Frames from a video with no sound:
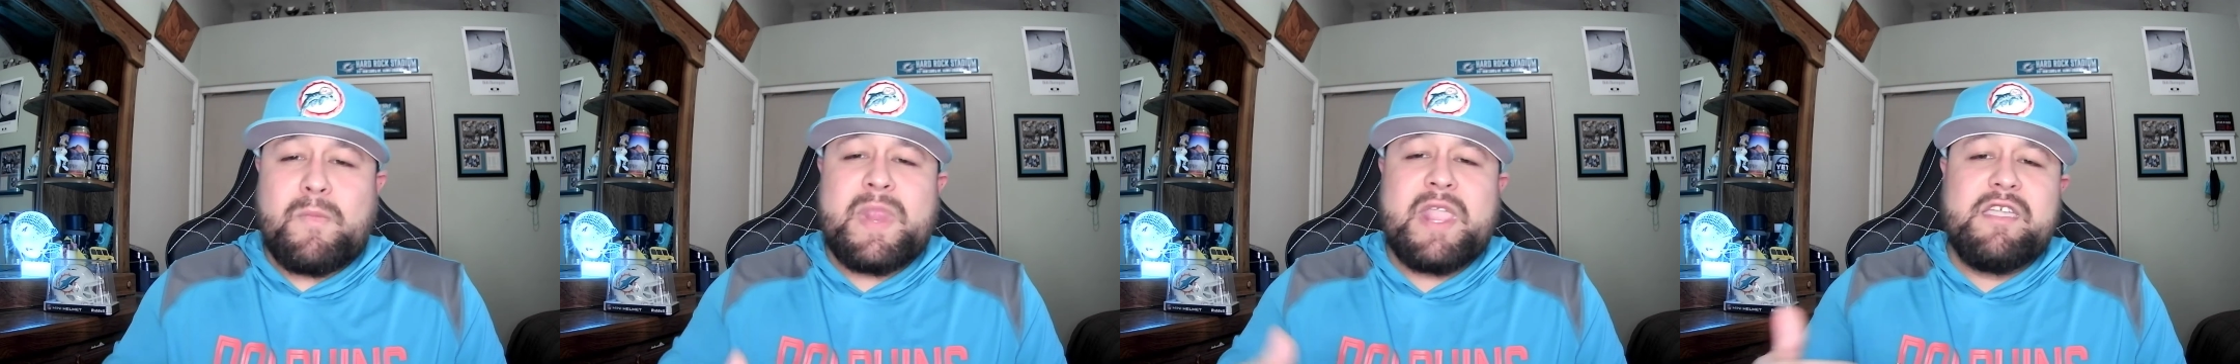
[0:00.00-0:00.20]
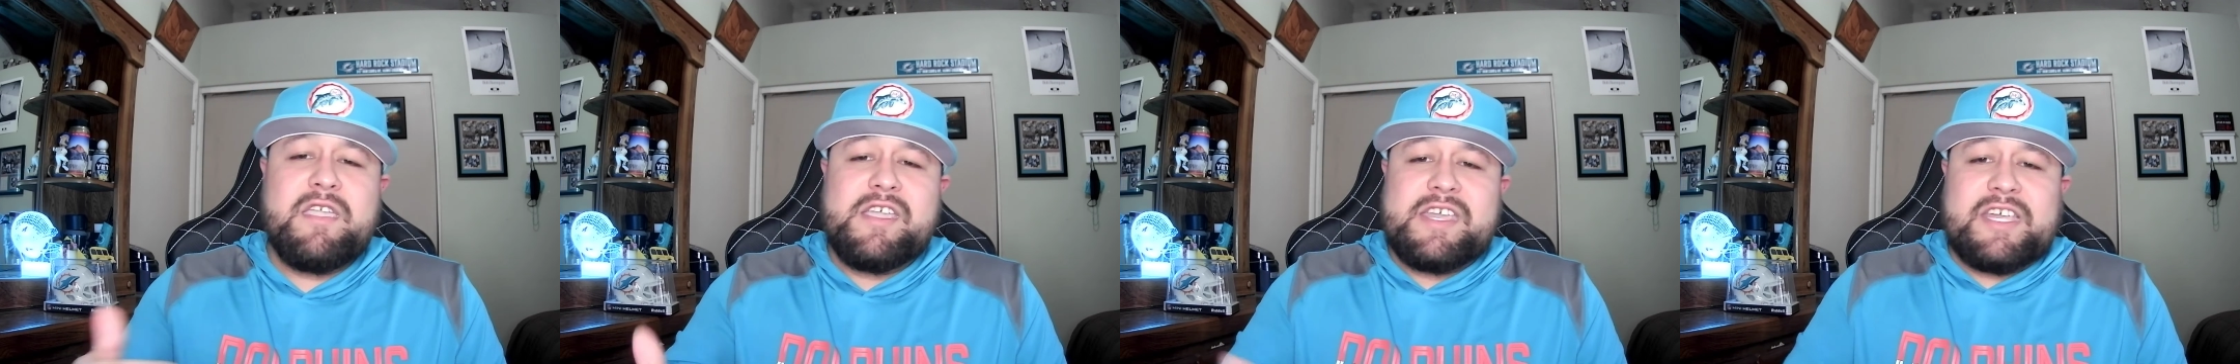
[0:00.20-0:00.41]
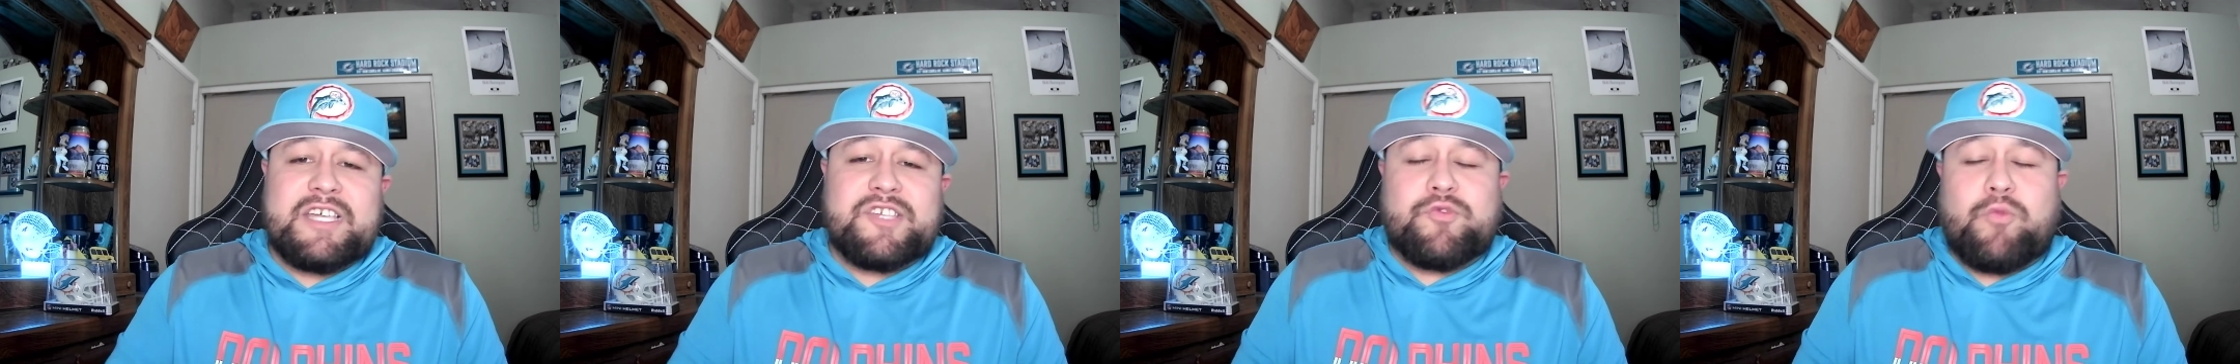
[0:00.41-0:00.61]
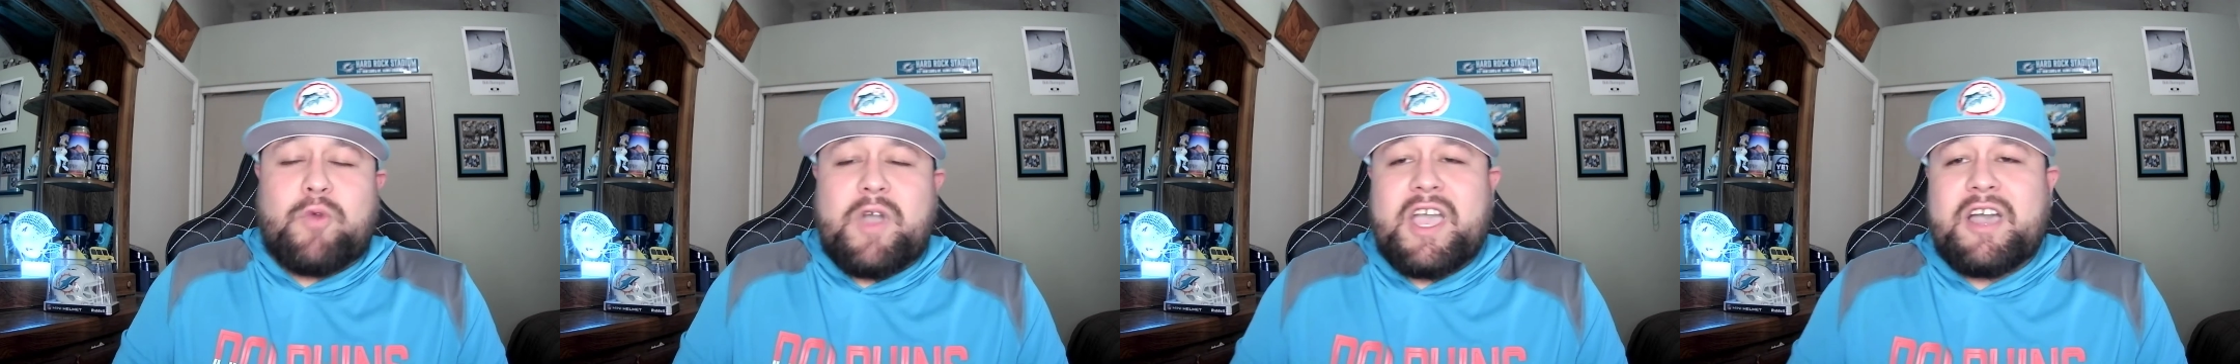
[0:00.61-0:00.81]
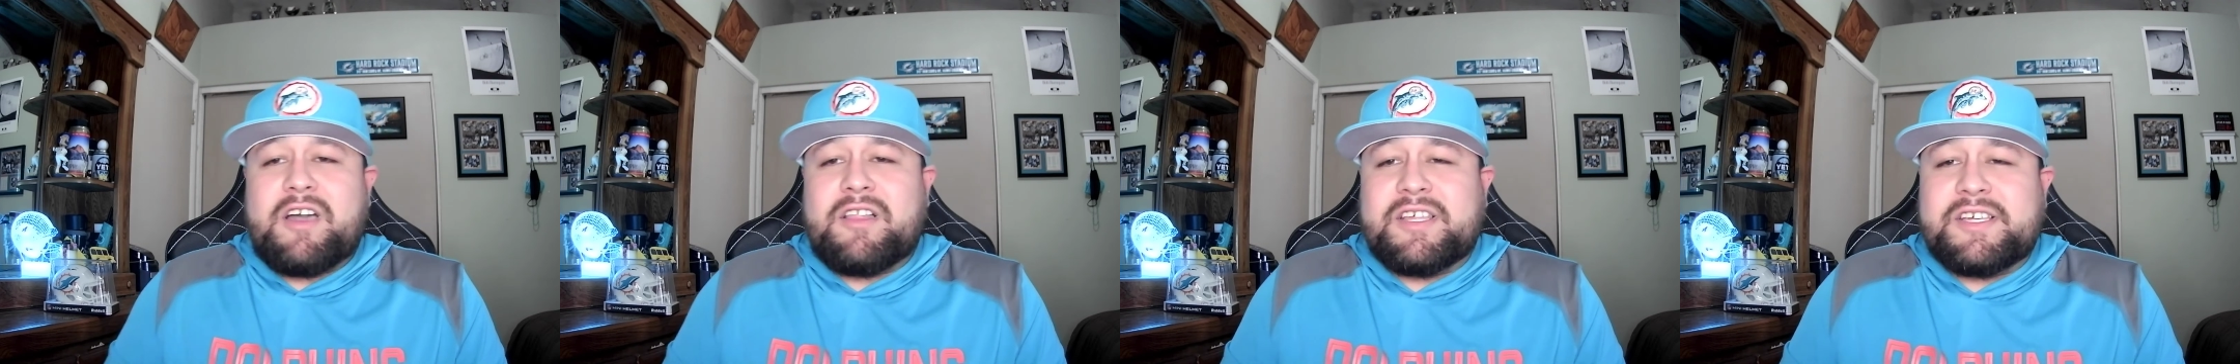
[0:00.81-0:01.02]
as
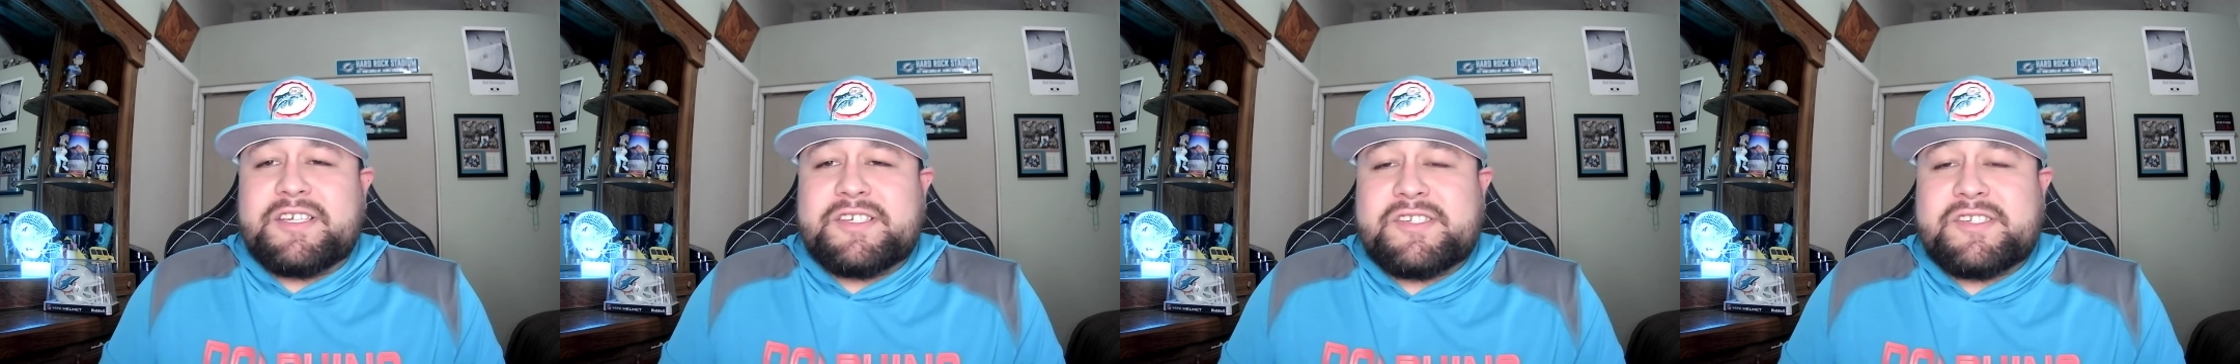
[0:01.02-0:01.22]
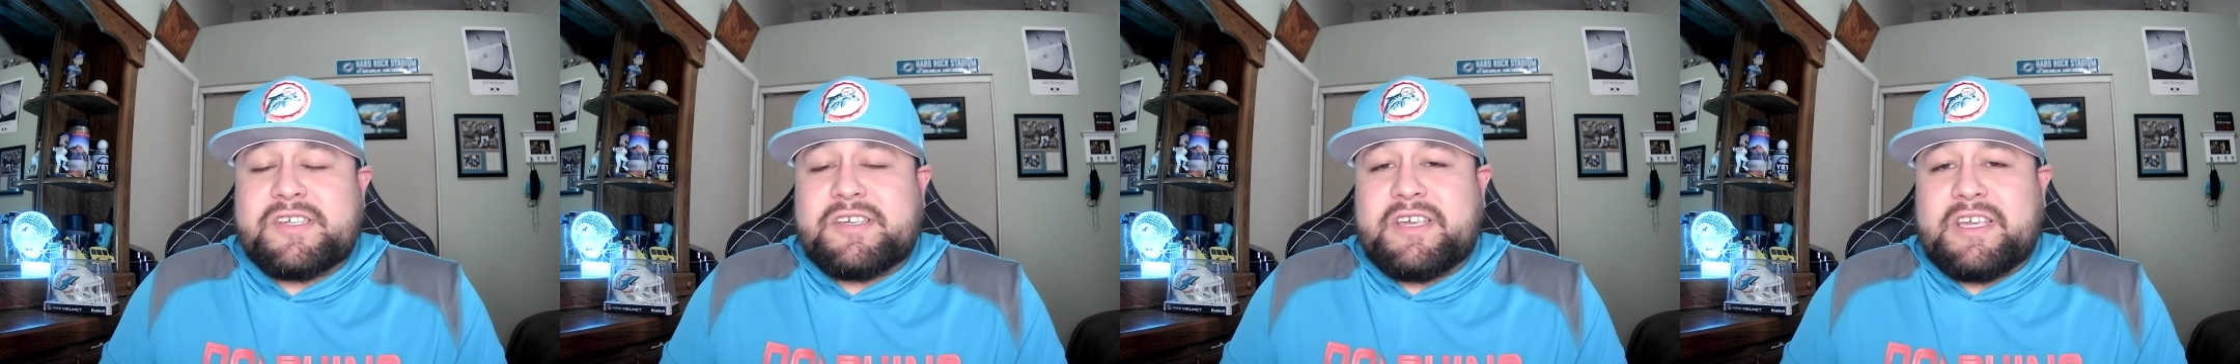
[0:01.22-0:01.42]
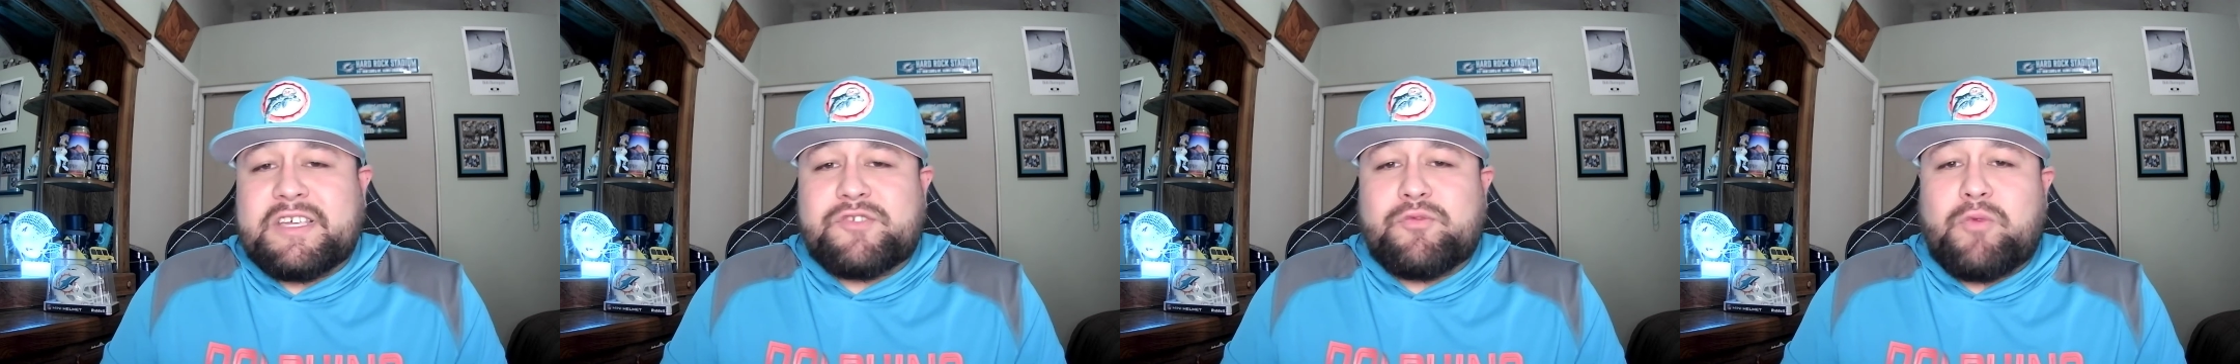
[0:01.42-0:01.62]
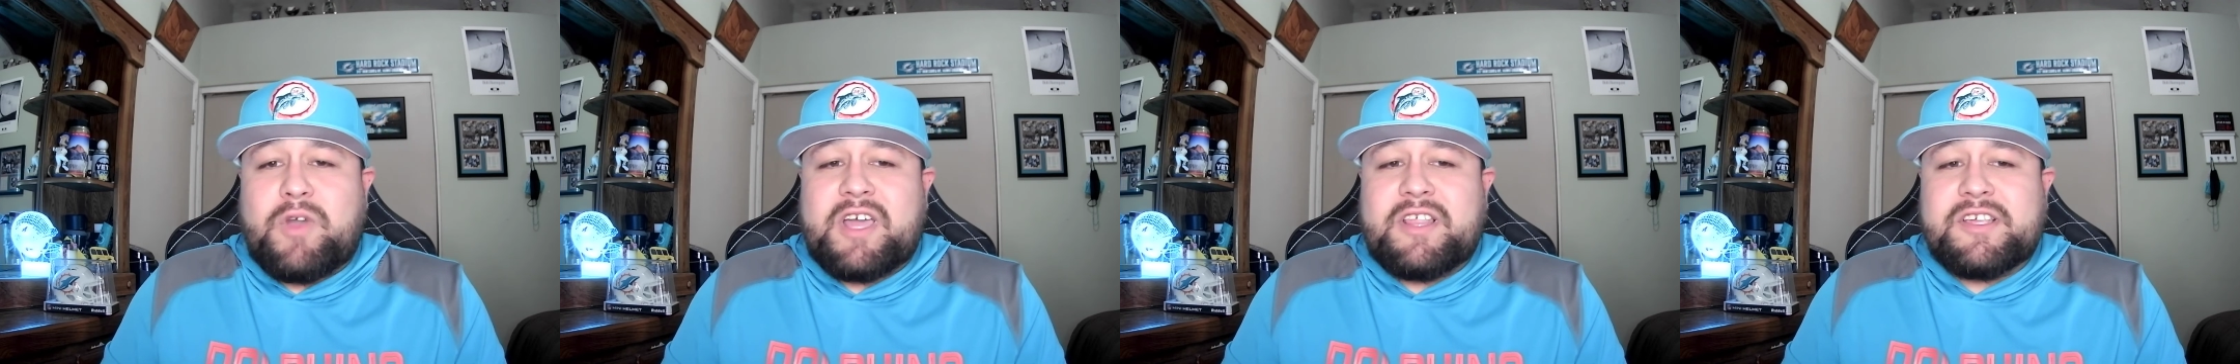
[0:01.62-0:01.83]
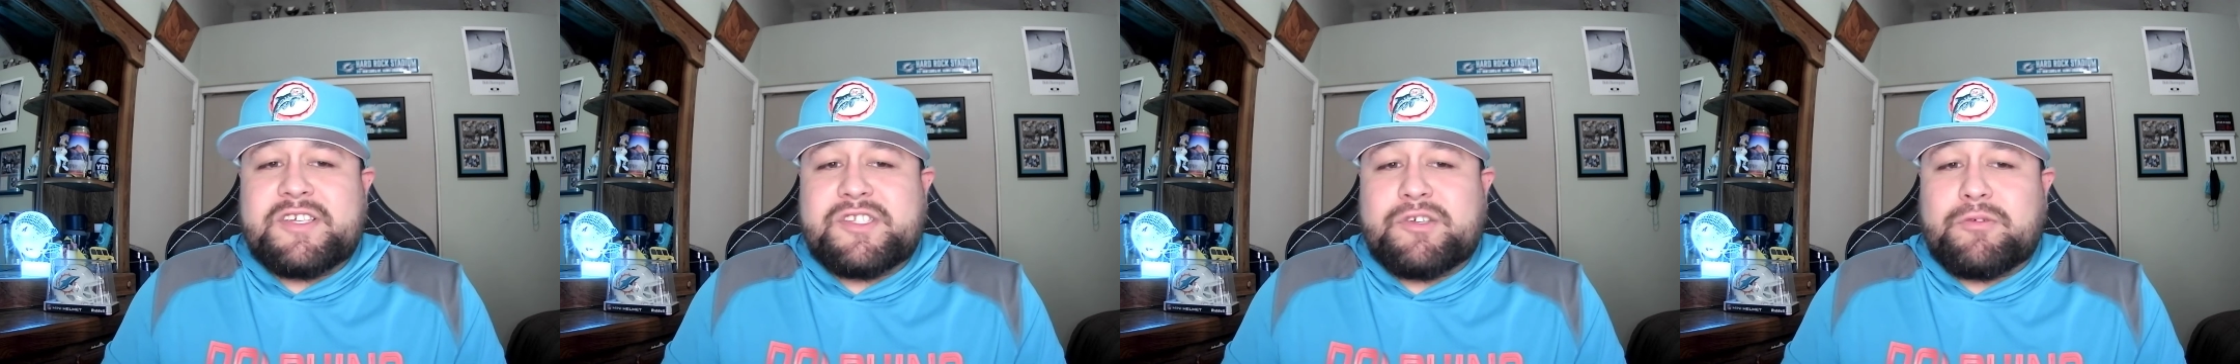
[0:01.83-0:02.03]
well as
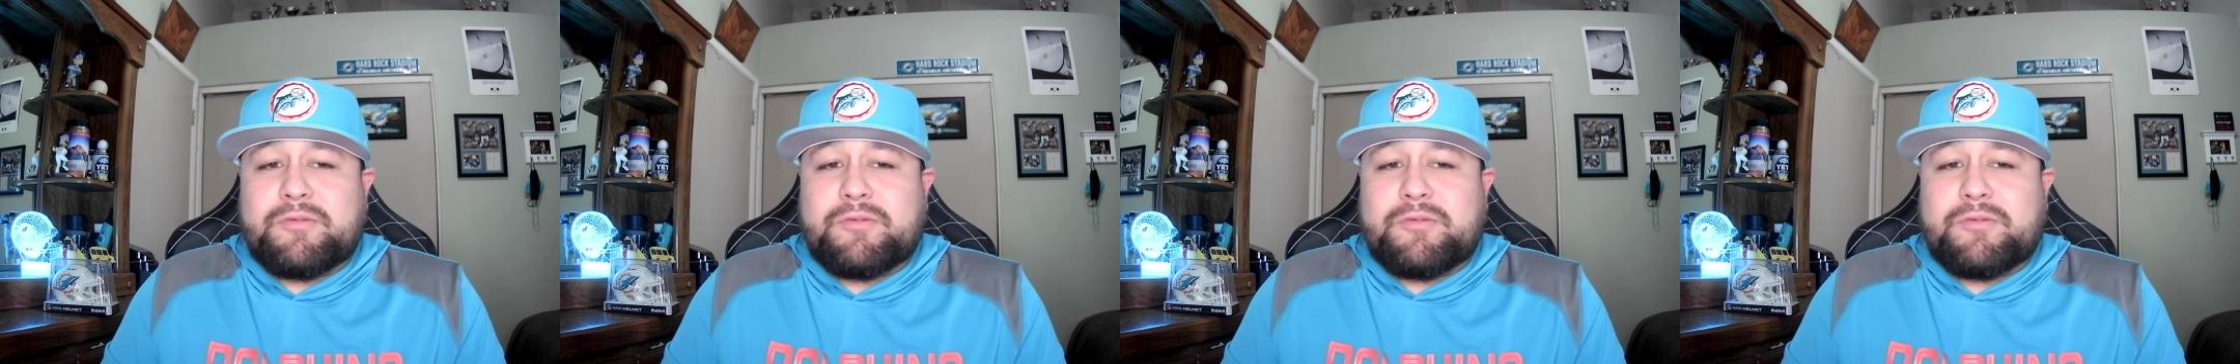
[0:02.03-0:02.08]
the